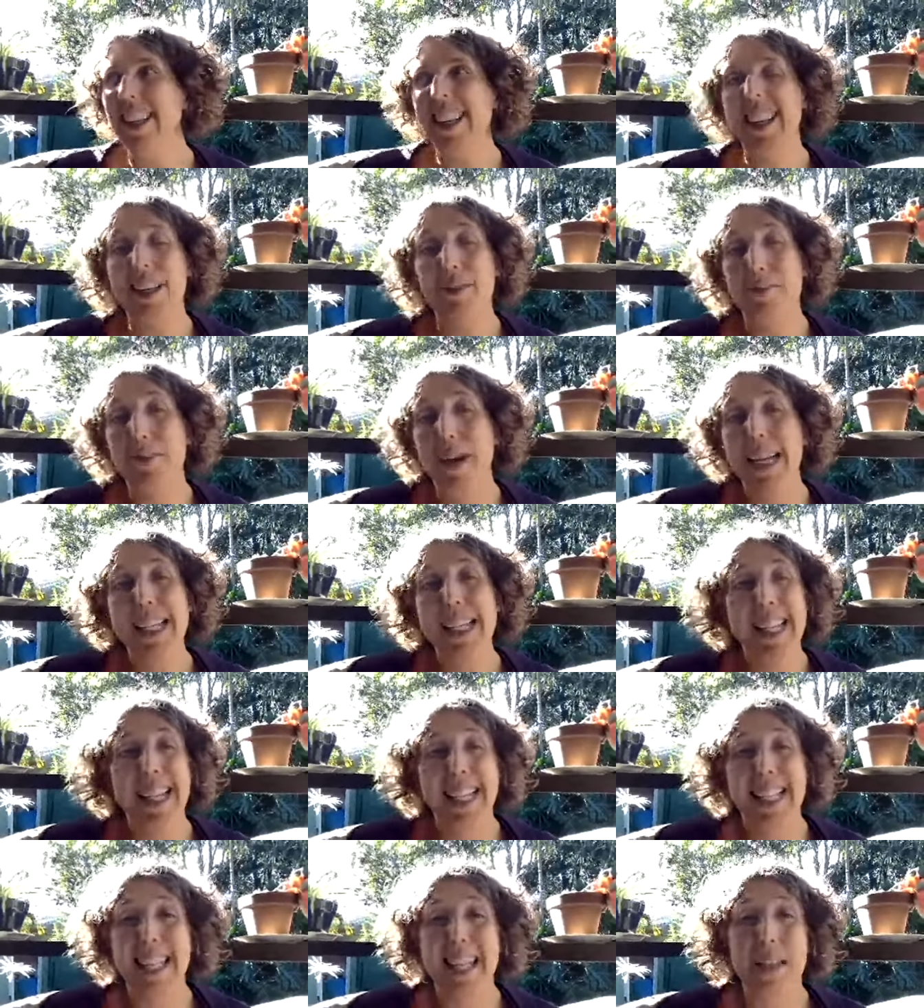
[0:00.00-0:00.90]
The
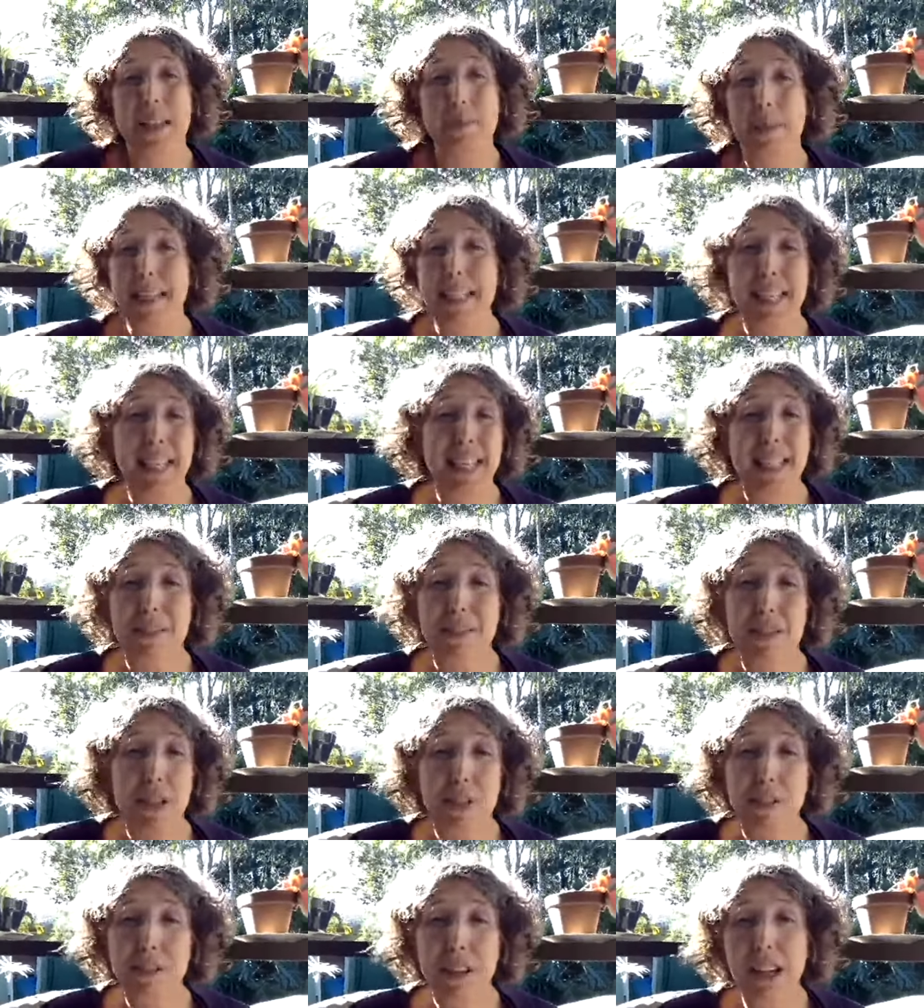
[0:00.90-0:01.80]
basics, like the basics of
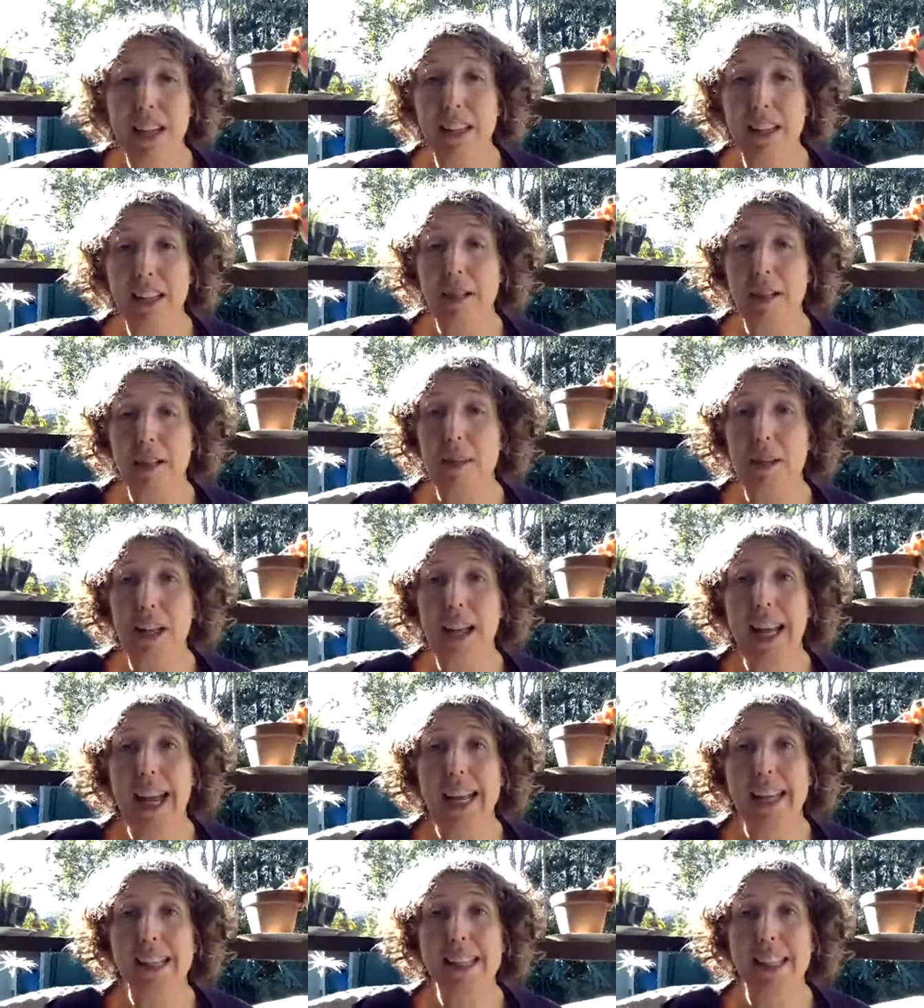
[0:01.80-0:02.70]
nonviolent
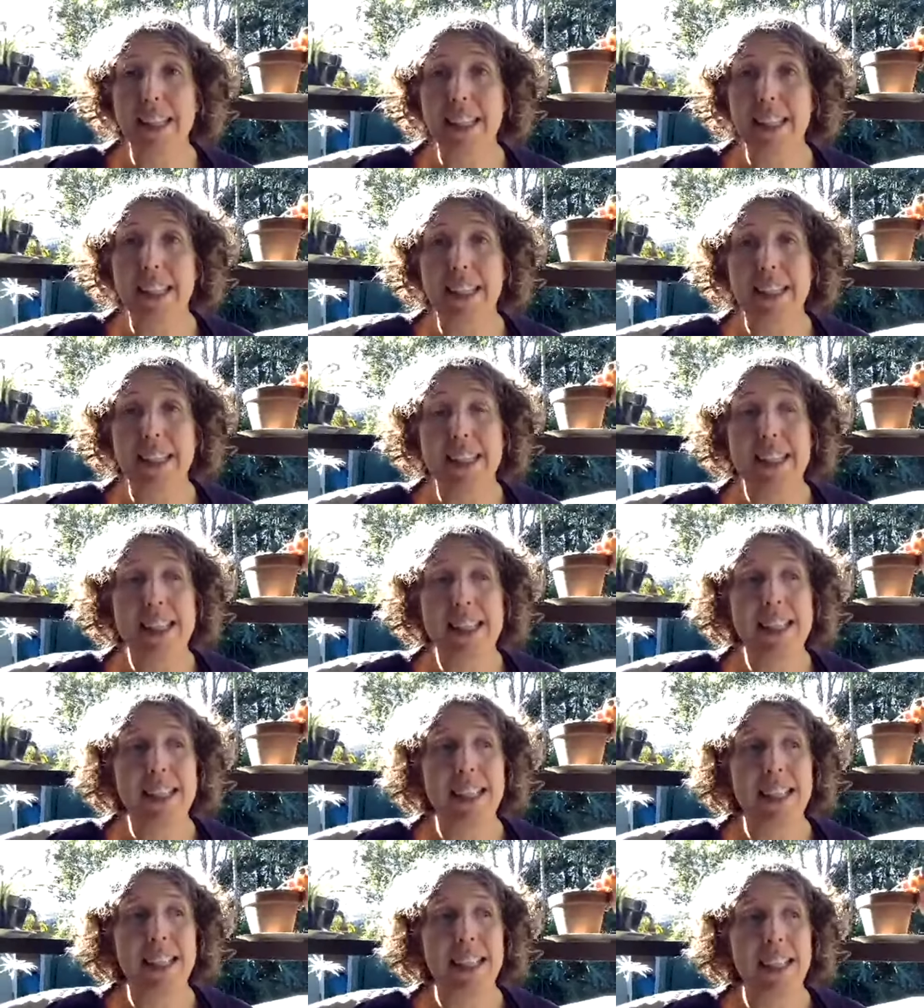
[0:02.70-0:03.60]
communication, is